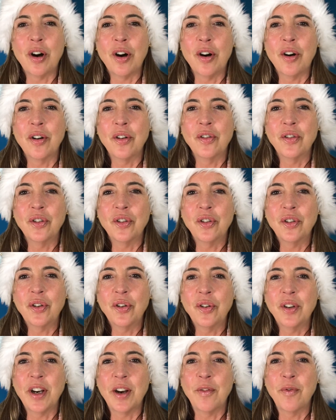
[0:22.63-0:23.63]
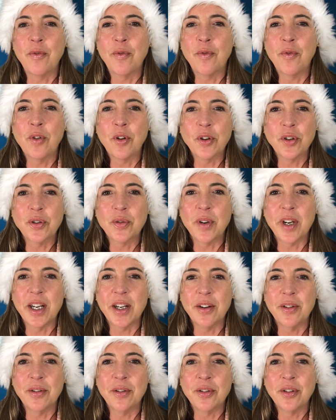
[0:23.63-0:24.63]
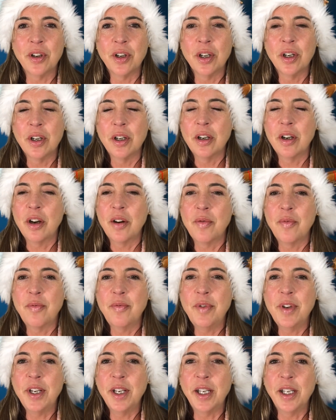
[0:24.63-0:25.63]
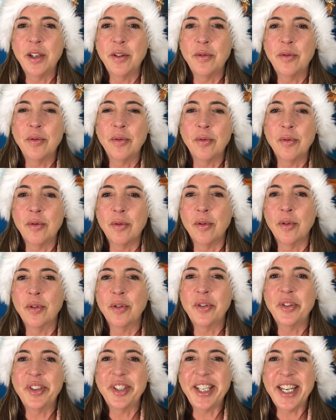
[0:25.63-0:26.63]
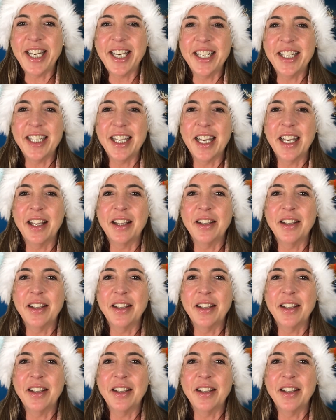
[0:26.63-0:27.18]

our third and fourth graders a really cool Santa